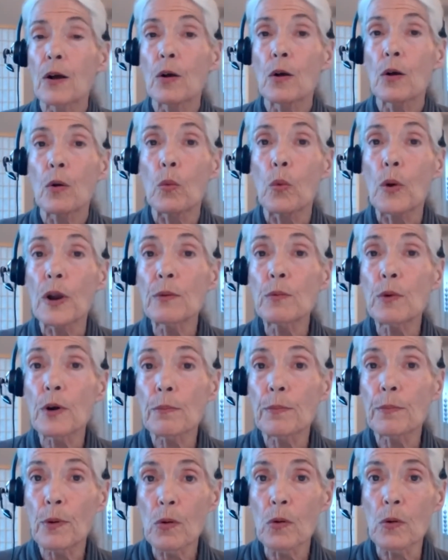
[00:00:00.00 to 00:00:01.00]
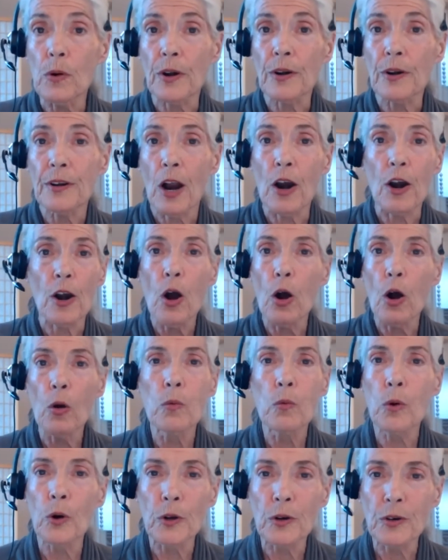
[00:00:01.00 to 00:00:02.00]
When we're born, our whole
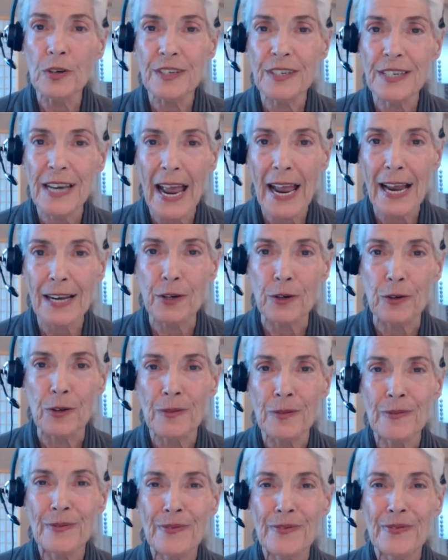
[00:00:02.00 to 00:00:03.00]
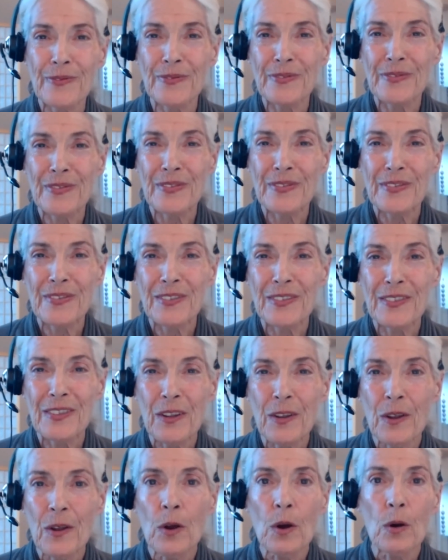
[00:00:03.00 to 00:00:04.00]
world is tactile.
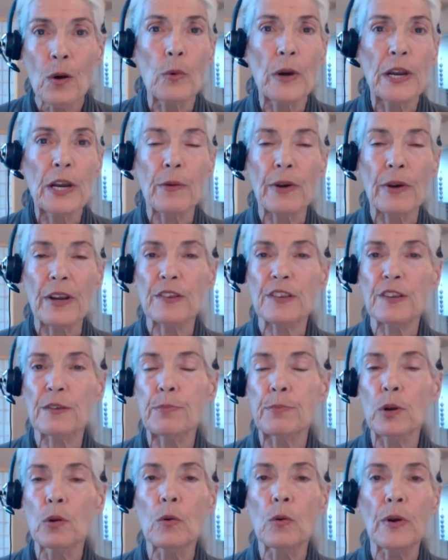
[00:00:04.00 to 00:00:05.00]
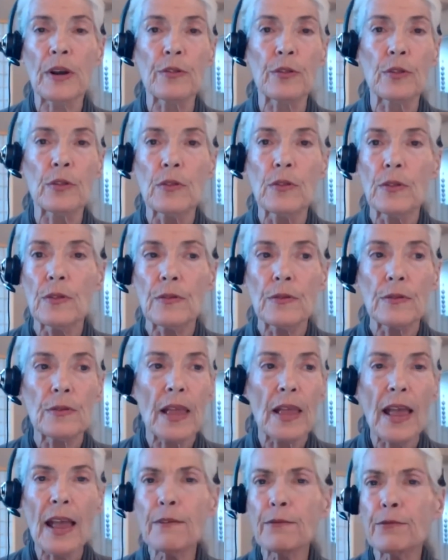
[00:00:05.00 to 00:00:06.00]
We are exploring
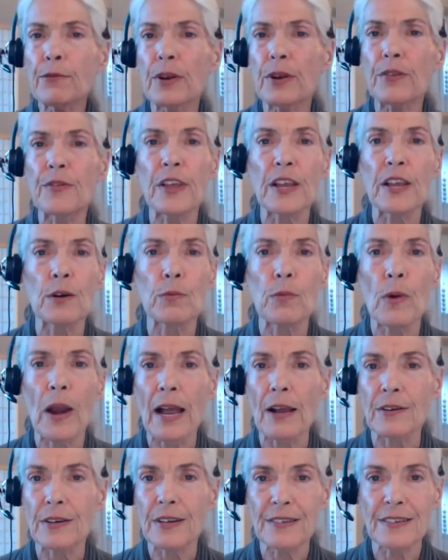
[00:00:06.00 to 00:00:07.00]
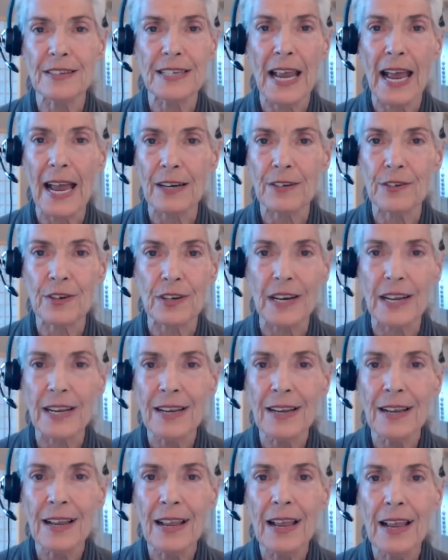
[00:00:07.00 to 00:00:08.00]
everything around us tactily,
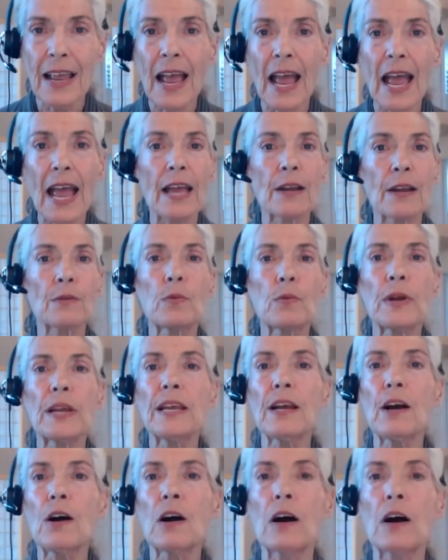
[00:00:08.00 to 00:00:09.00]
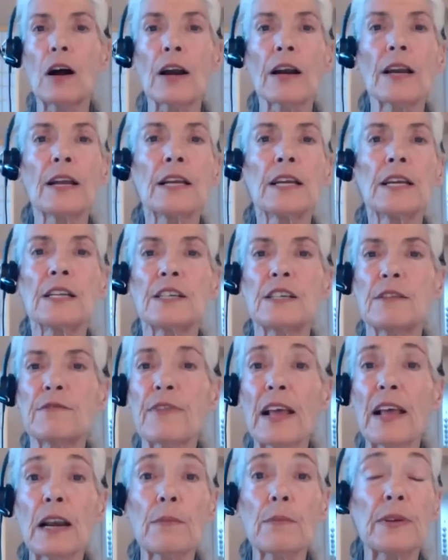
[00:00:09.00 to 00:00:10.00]
and we are
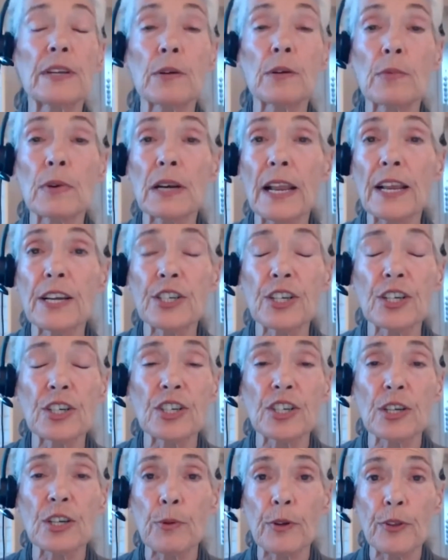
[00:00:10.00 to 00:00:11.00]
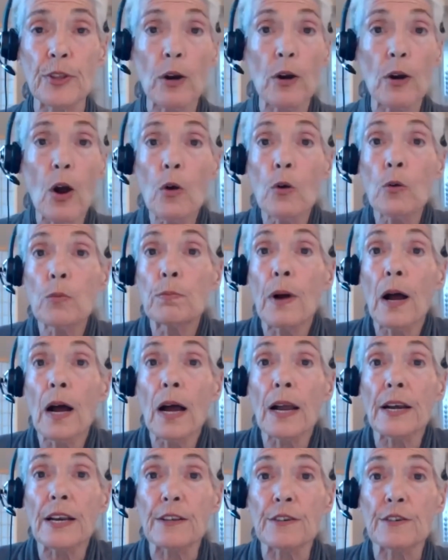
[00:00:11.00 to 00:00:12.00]
developing a relationship with our own
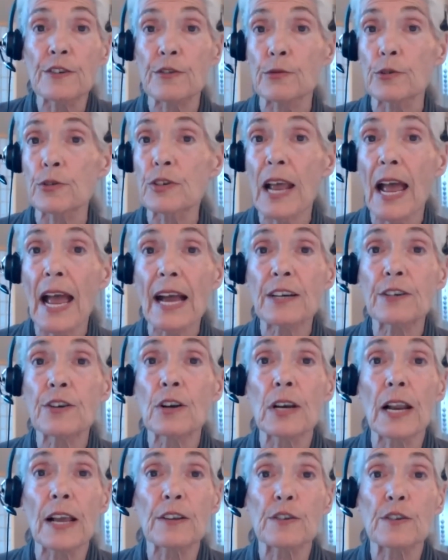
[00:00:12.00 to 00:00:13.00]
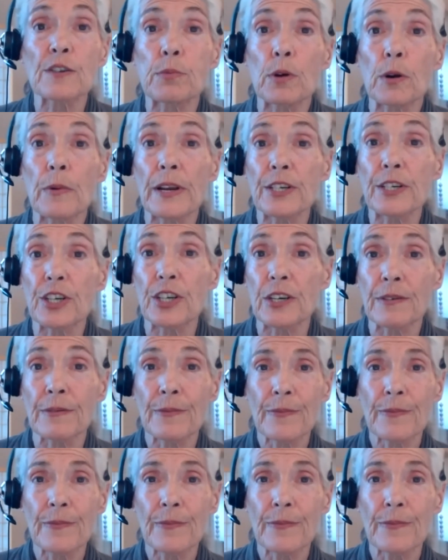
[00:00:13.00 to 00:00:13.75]
bodies through tactile exploration